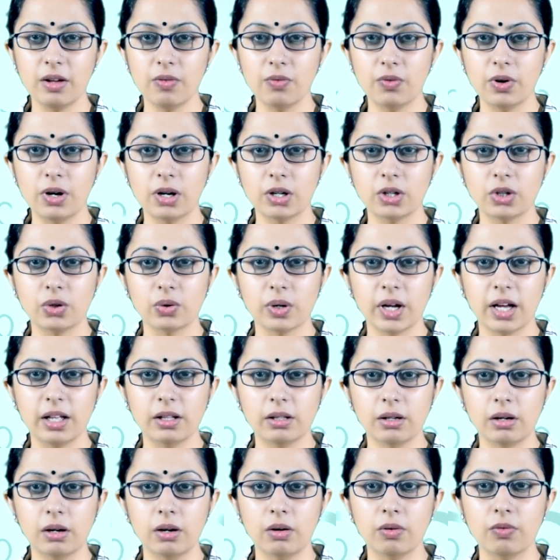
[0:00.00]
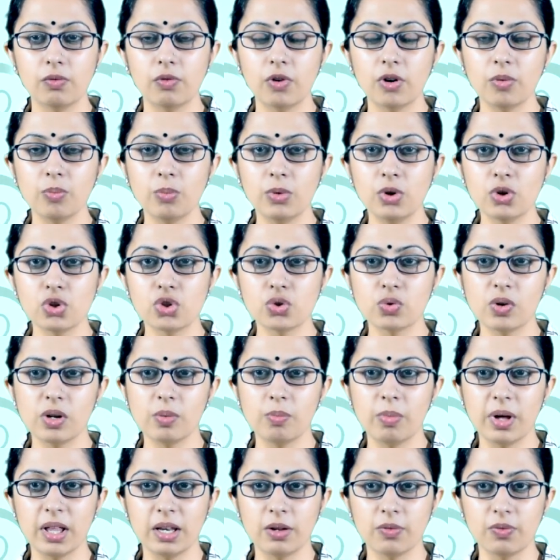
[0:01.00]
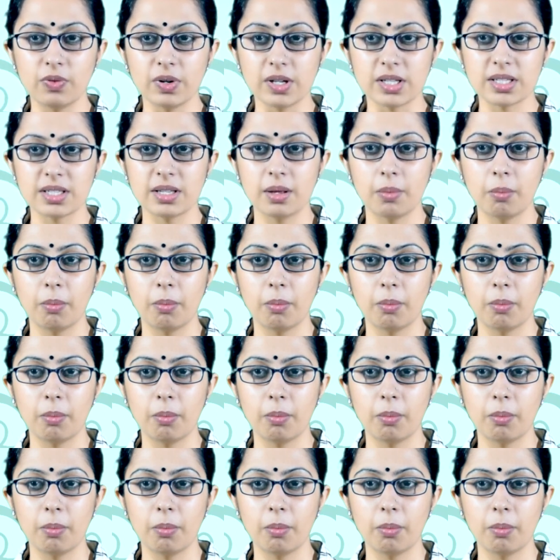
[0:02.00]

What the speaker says: work together for mutual benefits,